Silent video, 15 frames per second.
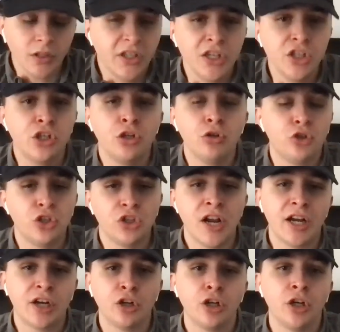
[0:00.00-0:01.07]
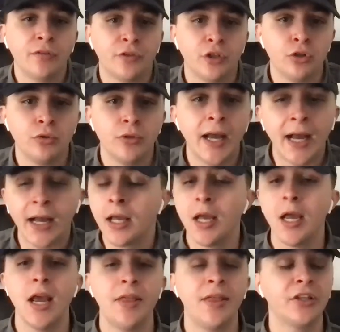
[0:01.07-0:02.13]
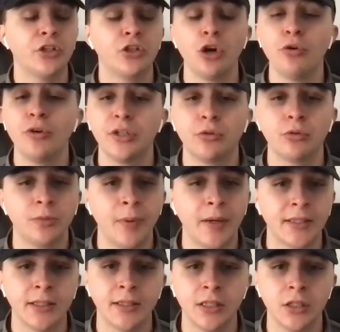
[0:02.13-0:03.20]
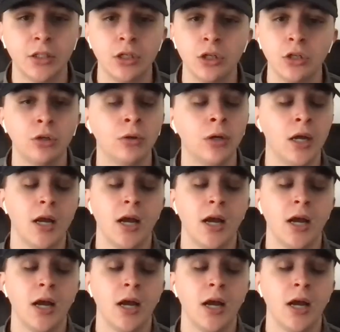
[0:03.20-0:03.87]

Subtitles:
TCU is just not good enough to do that. And that's no disrespect to TCU.